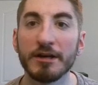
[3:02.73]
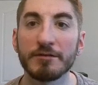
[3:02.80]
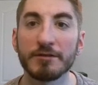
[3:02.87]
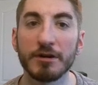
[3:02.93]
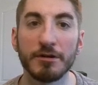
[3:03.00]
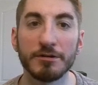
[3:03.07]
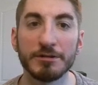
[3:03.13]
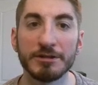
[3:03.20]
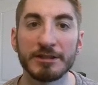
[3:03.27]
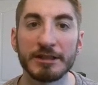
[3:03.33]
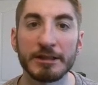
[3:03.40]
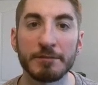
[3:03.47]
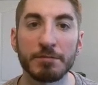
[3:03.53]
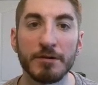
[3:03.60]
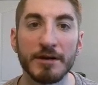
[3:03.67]
of code to
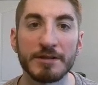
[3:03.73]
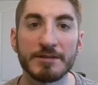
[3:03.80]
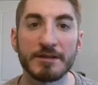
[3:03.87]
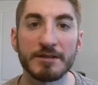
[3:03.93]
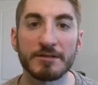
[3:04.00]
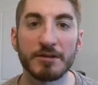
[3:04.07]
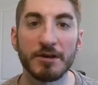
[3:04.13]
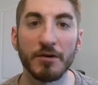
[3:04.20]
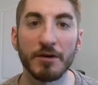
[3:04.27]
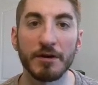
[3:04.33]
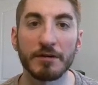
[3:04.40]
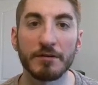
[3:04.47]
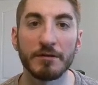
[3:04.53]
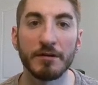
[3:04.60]
get the process going.